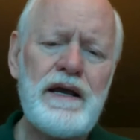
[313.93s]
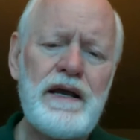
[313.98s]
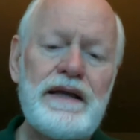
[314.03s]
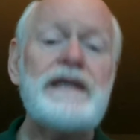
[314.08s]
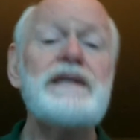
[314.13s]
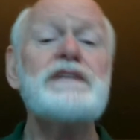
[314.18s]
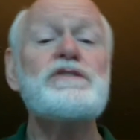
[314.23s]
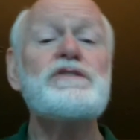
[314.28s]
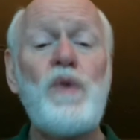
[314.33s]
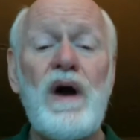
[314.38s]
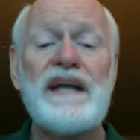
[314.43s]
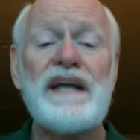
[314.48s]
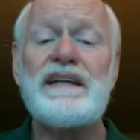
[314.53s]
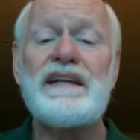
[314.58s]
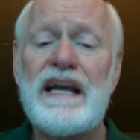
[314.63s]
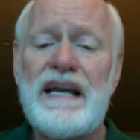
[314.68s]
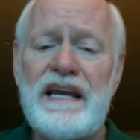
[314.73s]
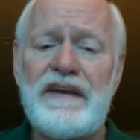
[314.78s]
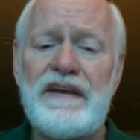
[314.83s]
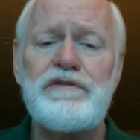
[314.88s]
It's quite
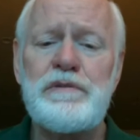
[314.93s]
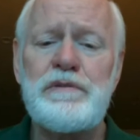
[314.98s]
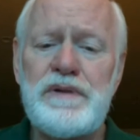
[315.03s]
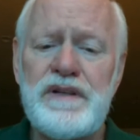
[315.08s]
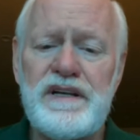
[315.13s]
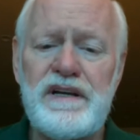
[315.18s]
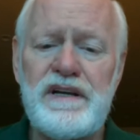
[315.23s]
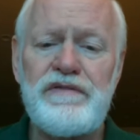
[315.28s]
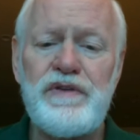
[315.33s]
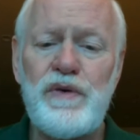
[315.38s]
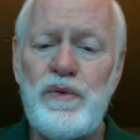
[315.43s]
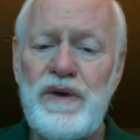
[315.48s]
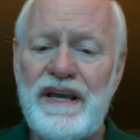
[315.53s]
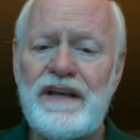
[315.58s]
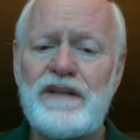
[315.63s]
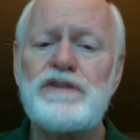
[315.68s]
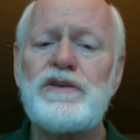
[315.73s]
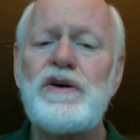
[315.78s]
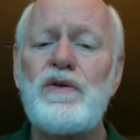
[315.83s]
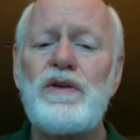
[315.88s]
naive to believe that we
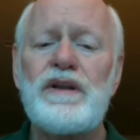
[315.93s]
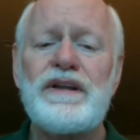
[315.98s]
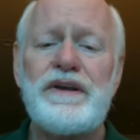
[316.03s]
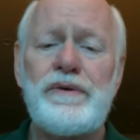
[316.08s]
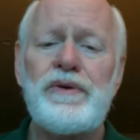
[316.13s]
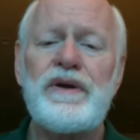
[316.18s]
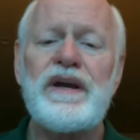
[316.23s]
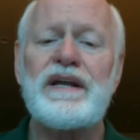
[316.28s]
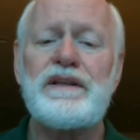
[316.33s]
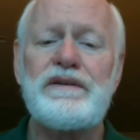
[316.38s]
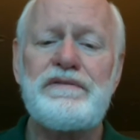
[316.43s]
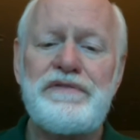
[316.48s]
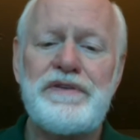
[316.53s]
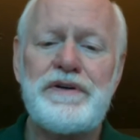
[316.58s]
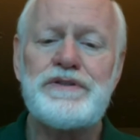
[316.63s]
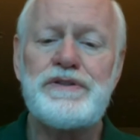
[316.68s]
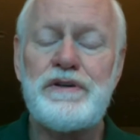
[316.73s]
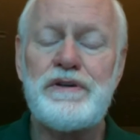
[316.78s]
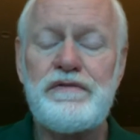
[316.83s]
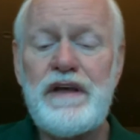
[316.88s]
can totally create the future.